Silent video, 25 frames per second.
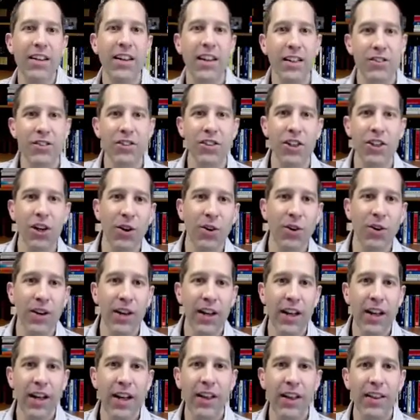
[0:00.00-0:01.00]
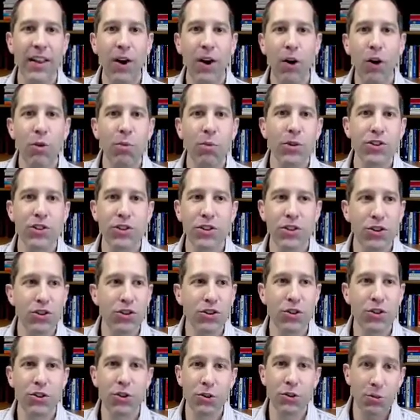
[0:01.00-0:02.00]
And so that almost
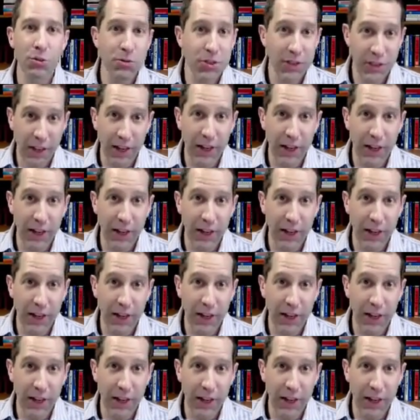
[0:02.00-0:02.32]
assumes,